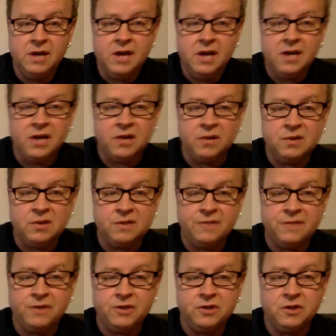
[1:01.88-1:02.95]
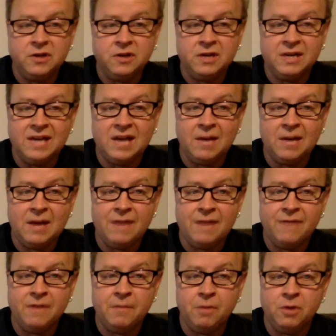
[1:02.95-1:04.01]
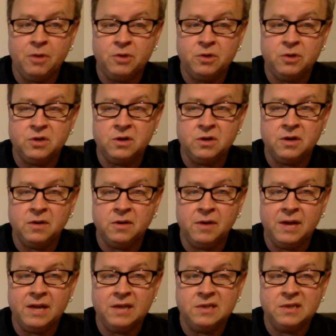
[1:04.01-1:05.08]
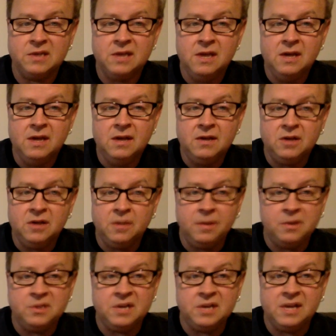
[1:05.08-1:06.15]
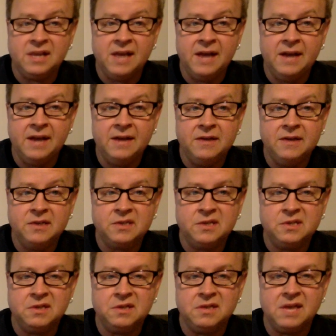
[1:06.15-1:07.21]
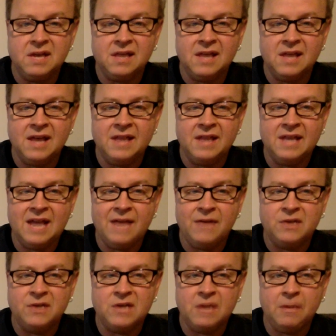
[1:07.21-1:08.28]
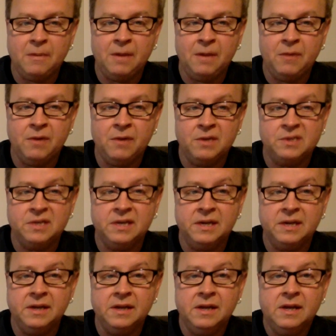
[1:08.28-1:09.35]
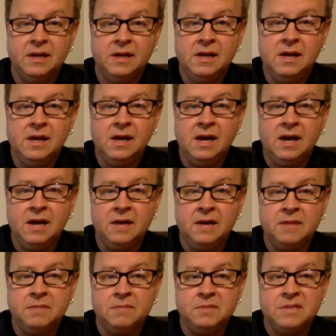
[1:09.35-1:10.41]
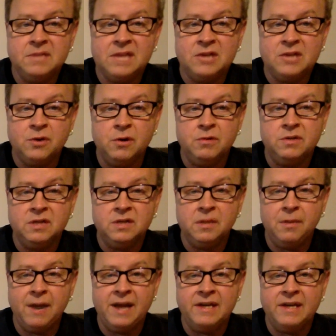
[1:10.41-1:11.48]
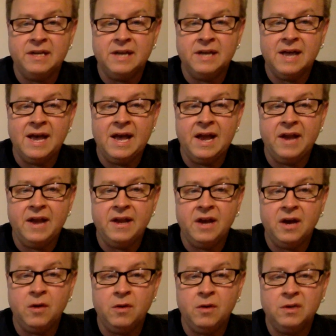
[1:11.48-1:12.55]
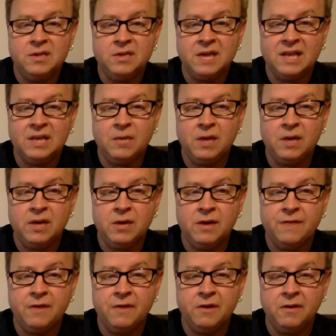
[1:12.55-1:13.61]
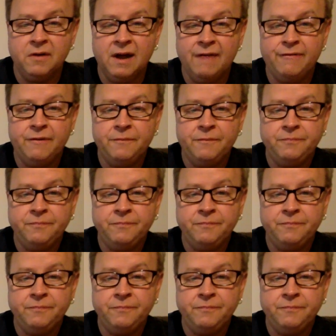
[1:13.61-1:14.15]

In other words, if you're looking to get away from portraiture at weddings, don't post any of that just because you think that the average couple might want to see it. Uh, stay true to the brand and uh, exactly what you want to photograph.